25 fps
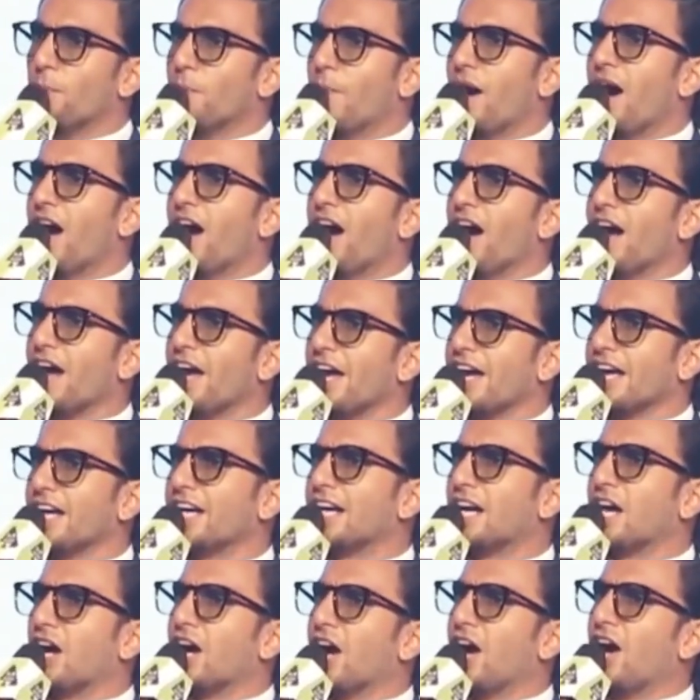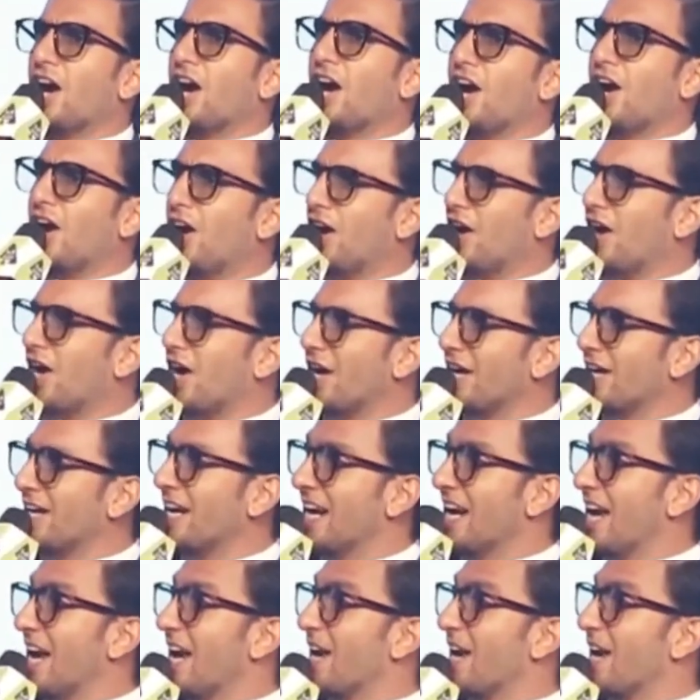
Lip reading: my God.